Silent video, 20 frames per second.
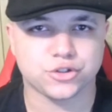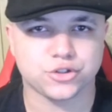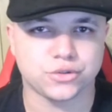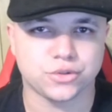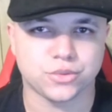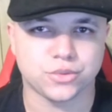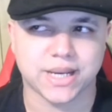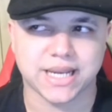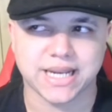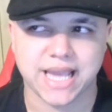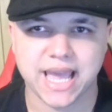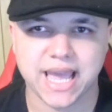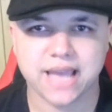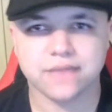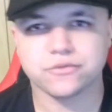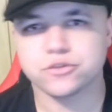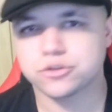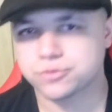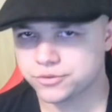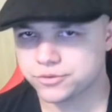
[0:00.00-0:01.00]
you to add
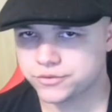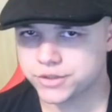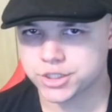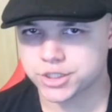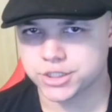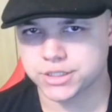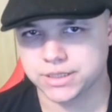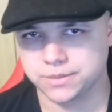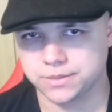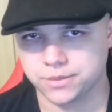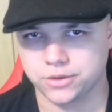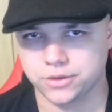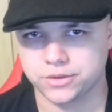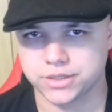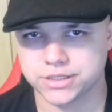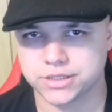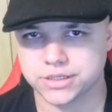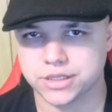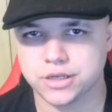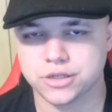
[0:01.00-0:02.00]
half your proficiency
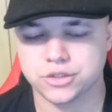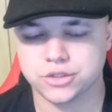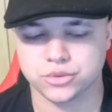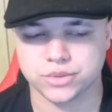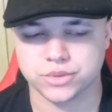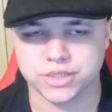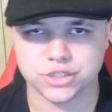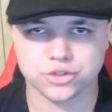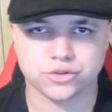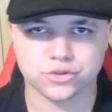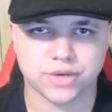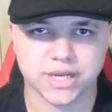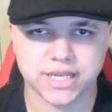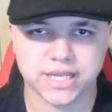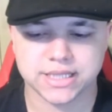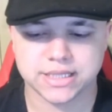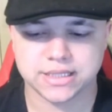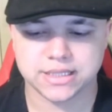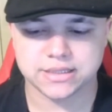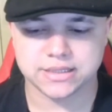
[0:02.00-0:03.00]
bonus to any
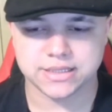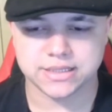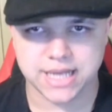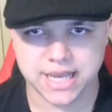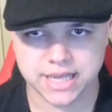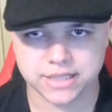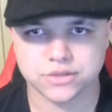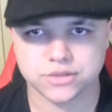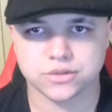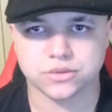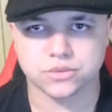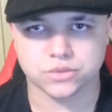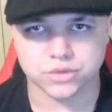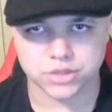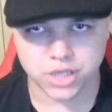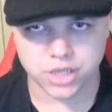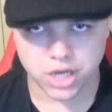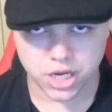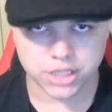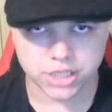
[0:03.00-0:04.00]
strength, dex,
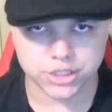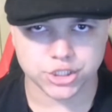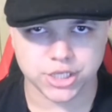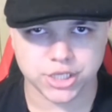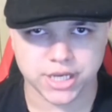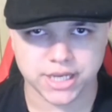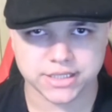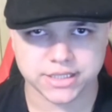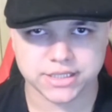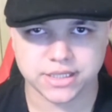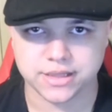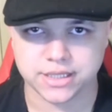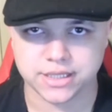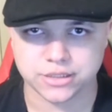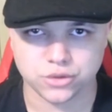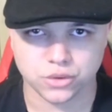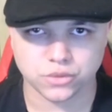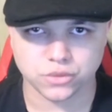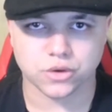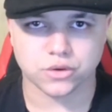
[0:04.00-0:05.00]
or con checks
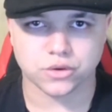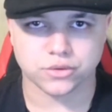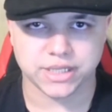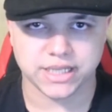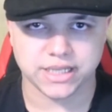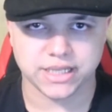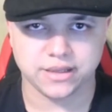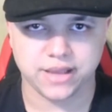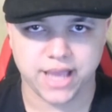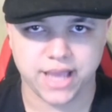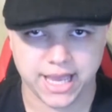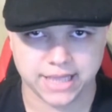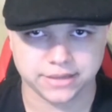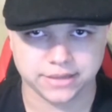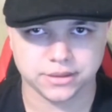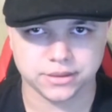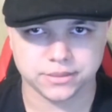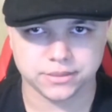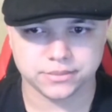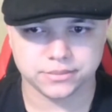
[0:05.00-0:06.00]
that don't already
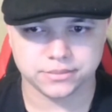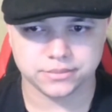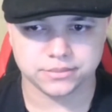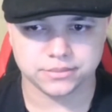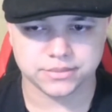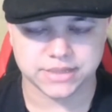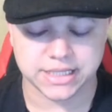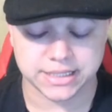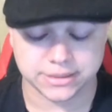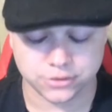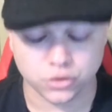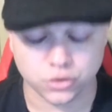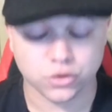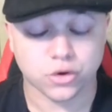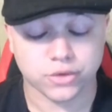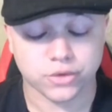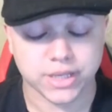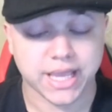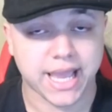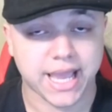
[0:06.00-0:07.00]

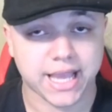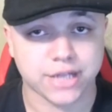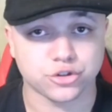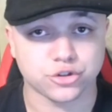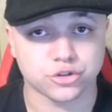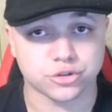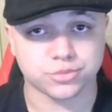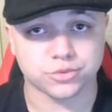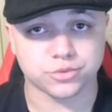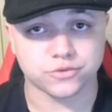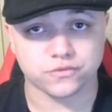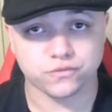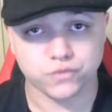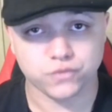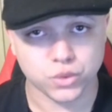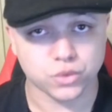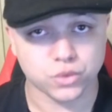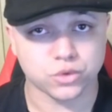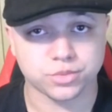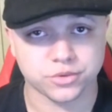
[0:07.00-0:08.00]
add your
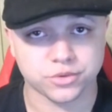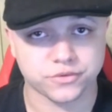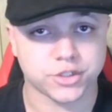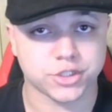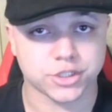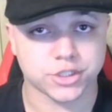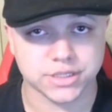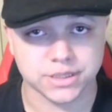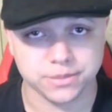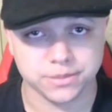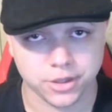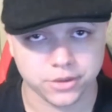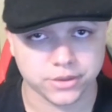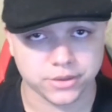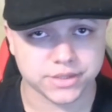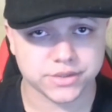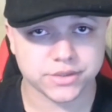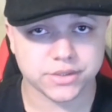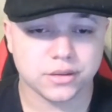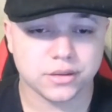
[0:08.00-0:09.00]
full proficiency
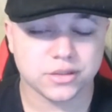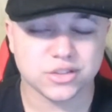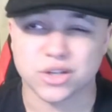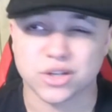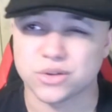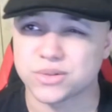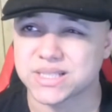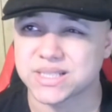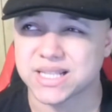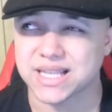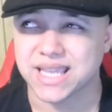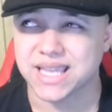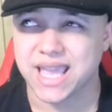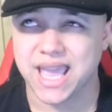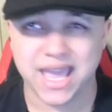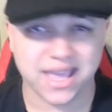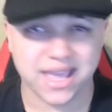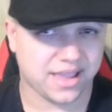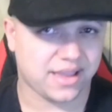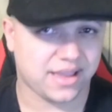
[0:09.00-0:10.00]
bonus. So it's like
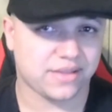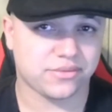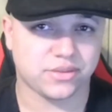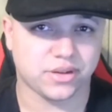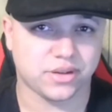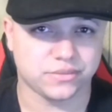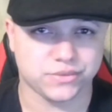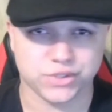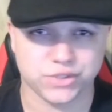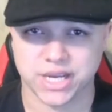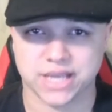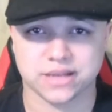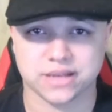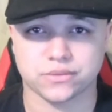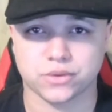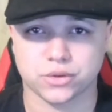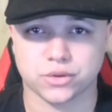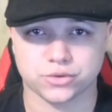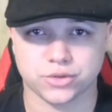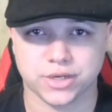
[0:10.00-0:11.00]
half of Jack
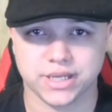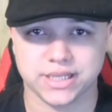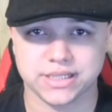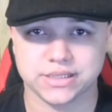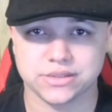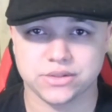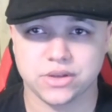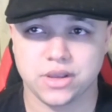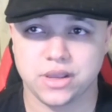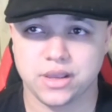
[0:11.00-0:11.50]
of all trades,